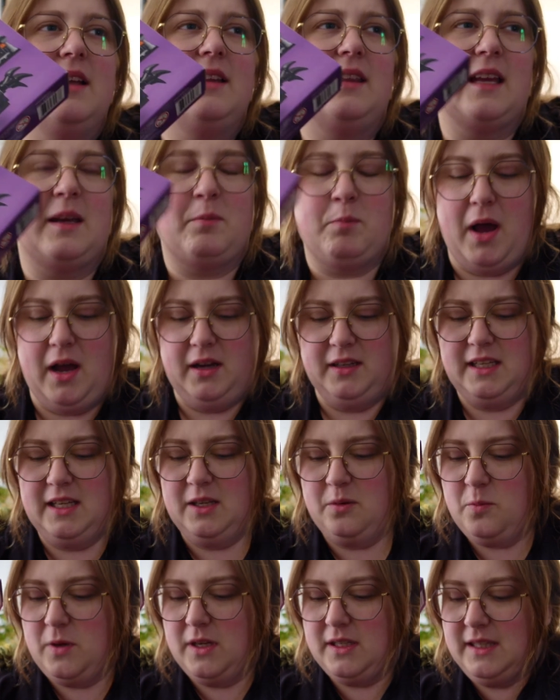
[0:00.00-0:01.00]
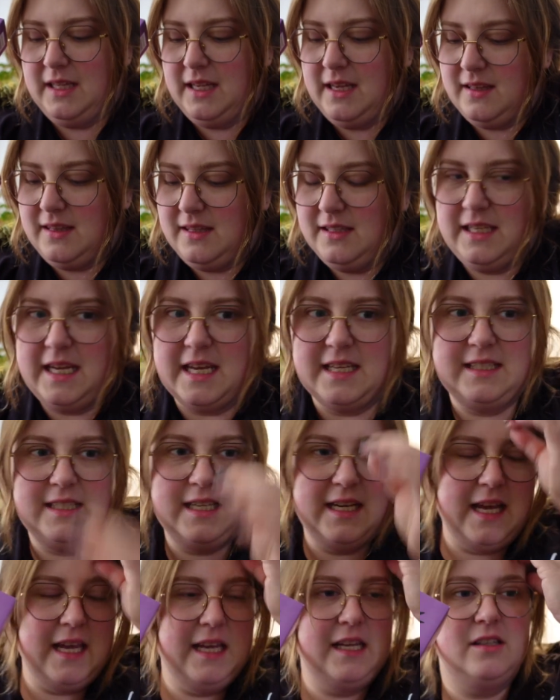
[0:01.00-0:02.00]
like pumpkin one the other,
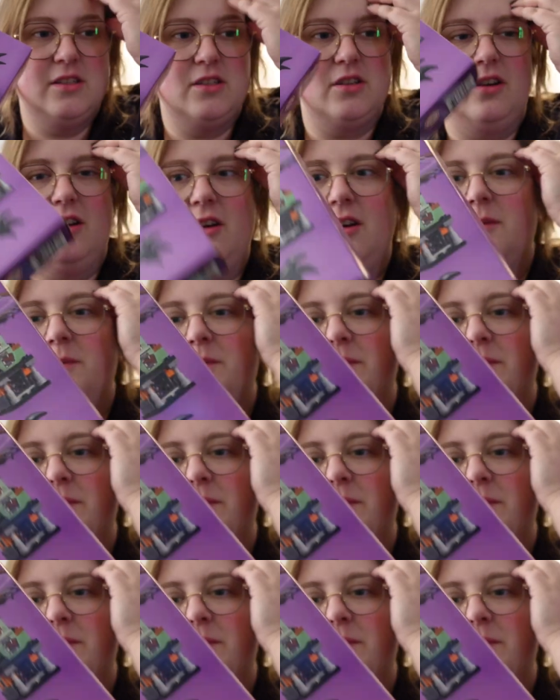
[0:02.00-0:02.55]
yesterday, so